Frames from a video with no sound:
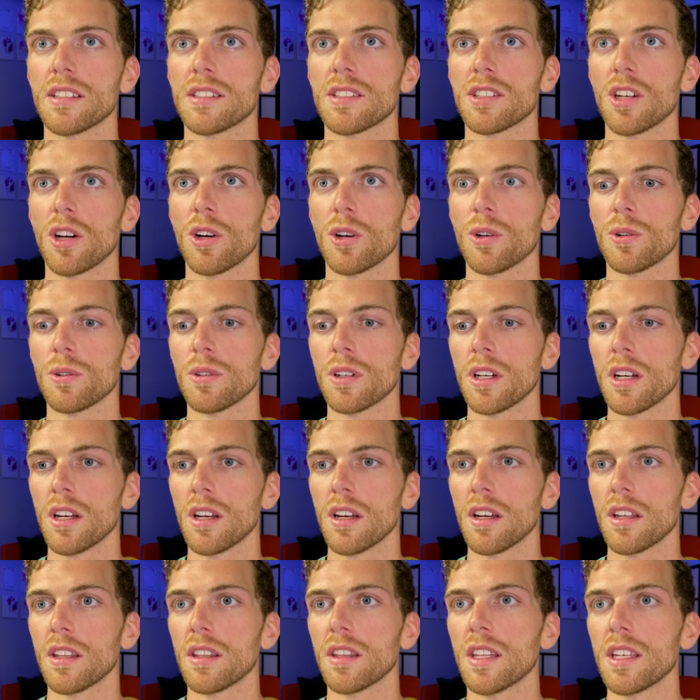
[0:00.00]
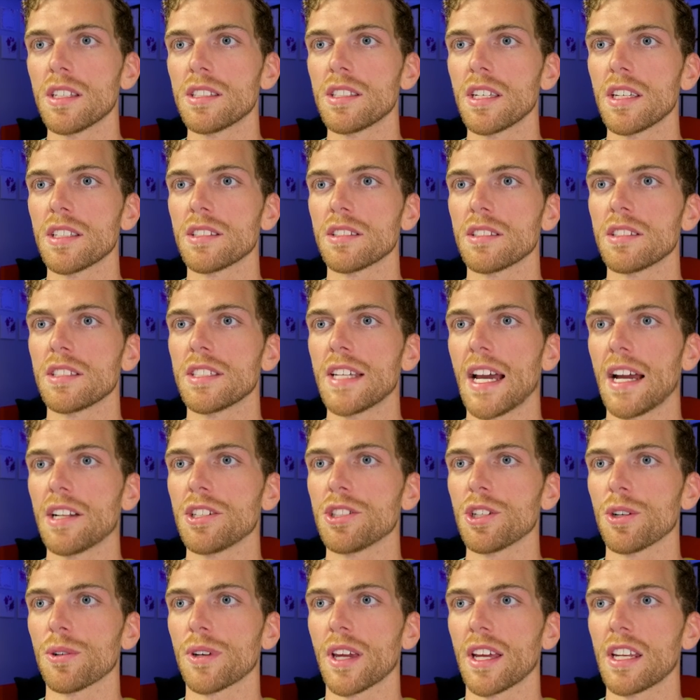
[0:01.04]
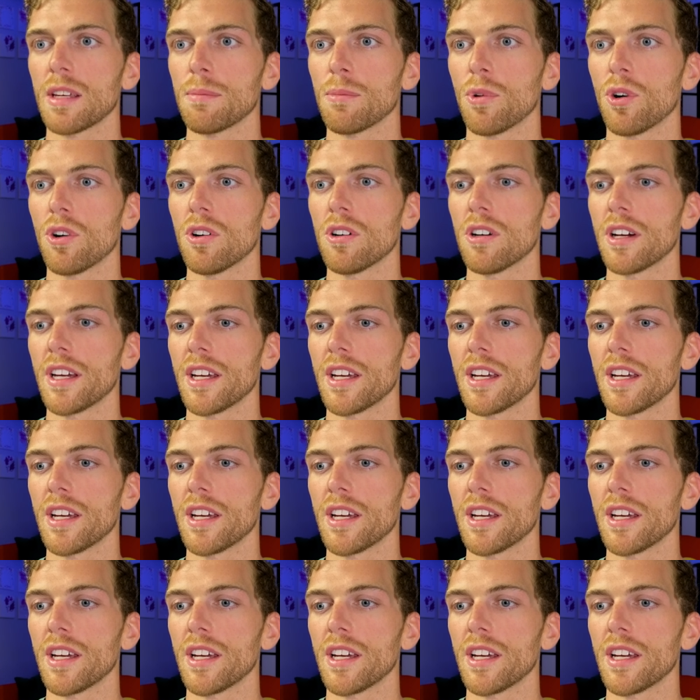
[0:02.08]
So this isn't dad joke anymore,